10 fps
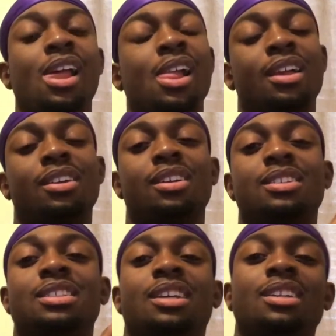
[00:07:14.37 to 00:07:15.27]
You know what I'm
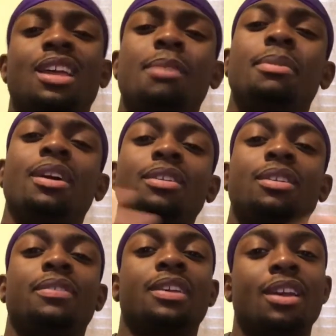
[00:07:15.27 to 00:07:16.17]
saying? Hit that bell
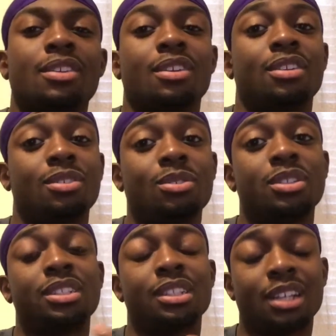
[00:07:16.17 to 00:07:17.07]
notification, because you're going to
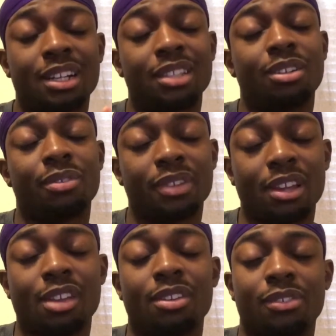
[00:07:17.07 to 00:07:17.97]
see a lot of
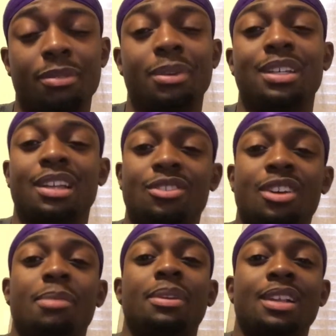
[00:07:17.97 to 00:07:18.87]
notifications from me, because I
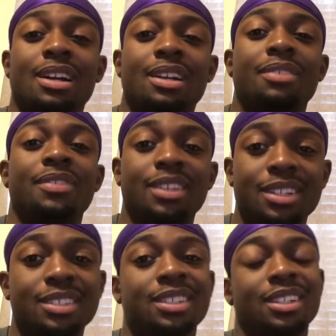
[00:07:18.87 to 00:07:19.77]
drop a lot of
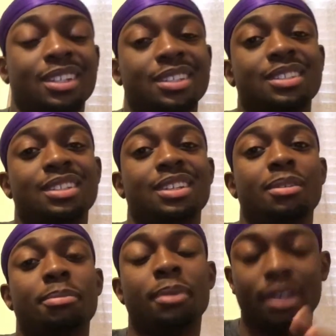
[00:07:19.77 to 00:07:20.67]
vids. You know what I'm saying?
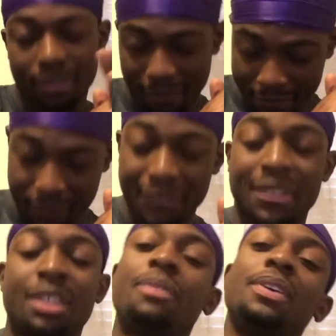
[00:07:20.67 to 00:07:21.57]
But
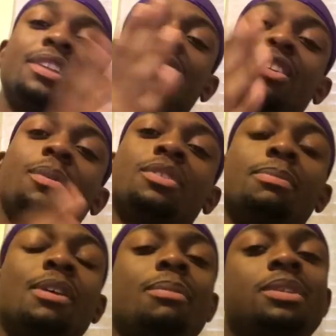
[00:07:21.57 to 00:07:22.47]
don't forget to share with your
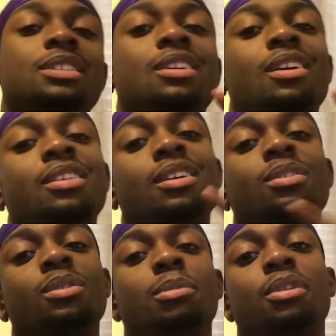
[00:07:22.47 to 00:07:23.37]
mom, sister, your aunt, your
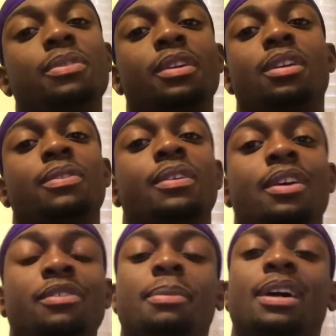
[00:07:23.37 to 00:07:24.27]
uncle, your boyfriend, your girlfriend,
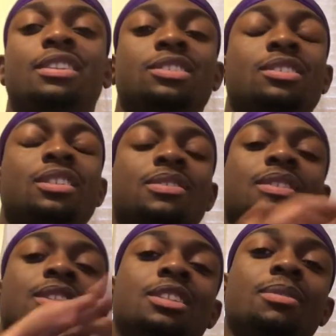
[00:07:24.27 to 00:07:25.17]
everybody. Show this
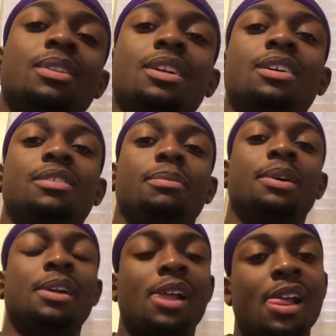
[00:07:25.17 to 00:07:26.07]
vid some love.
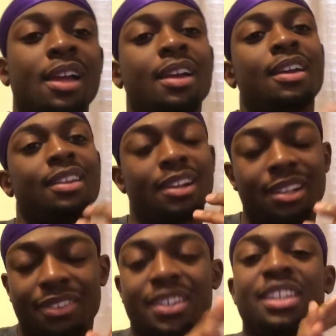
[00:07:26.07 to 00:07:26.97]
But y'all
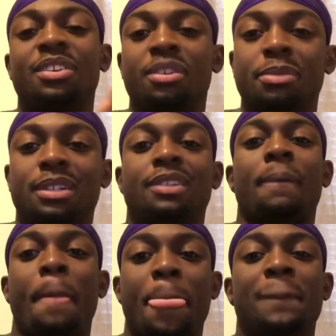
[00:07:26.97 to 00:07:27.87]
already know, man.
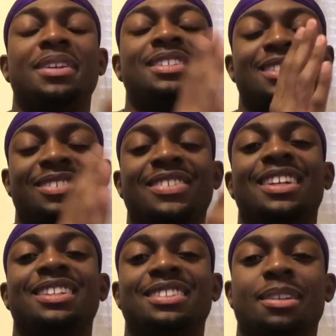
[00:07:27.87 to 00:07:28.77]
It's Aiden
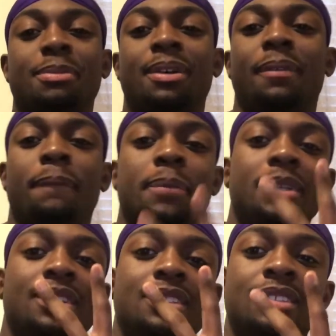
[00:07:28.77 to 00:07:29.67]
Reacts, and I'm out.
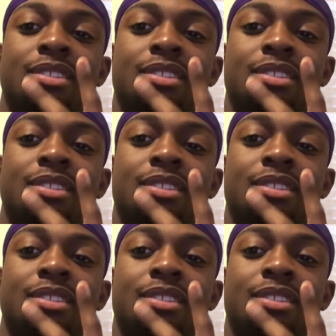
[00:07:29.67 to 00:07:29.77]
Peace.